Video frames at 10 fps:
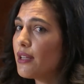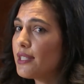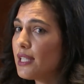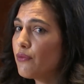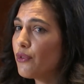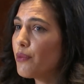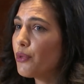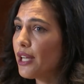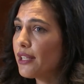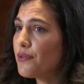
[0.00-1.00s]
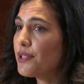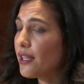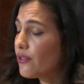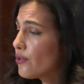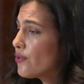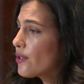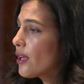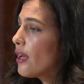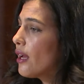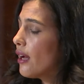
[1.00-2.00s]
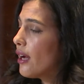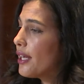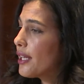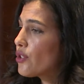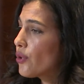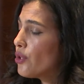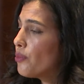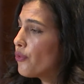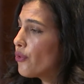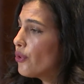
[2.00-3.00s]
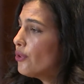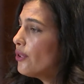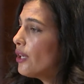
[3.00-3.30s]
seen for the productive sectors, and I showed you before.